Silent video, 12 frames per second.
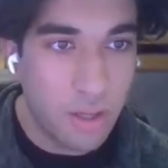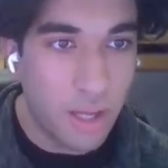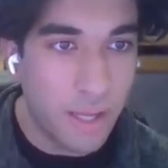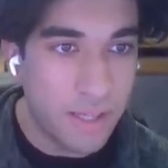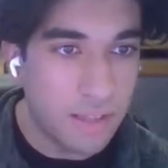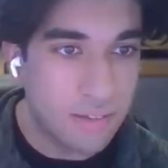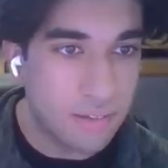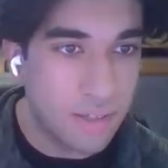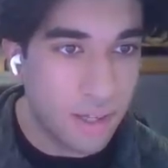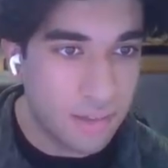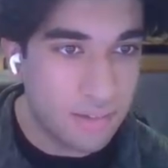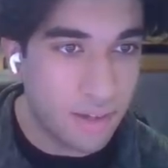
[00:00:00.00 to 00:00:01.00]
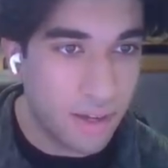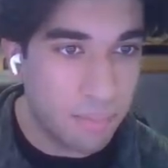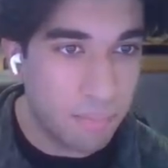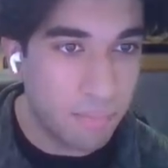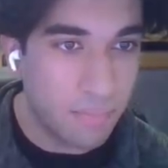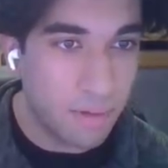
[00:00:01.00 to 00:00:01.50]
I guess next
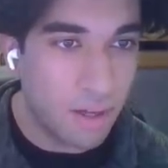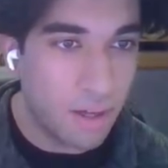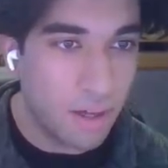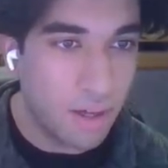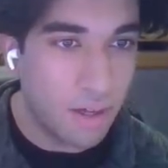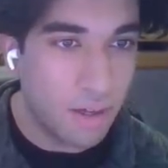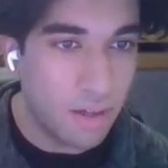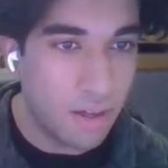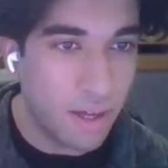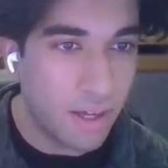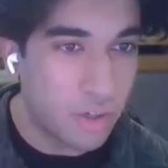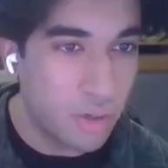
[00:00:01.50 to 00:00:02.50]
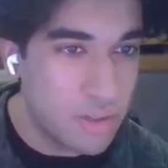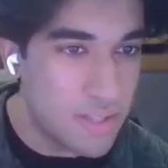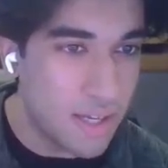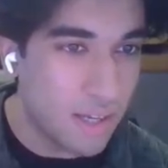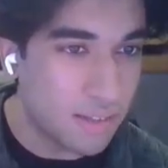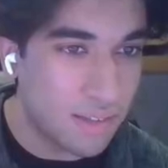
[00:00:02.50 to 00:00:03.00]
time I could
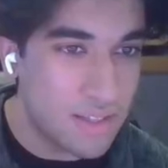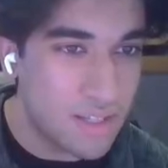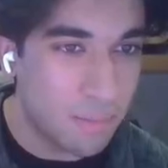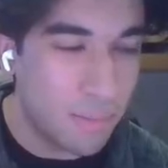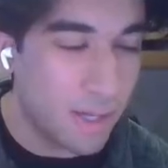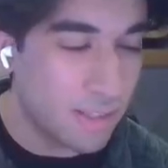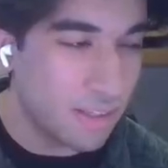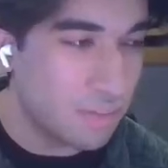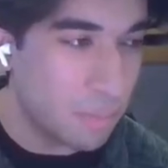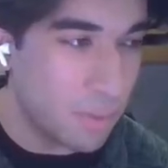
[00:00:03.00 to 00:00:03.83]
take a setup like this,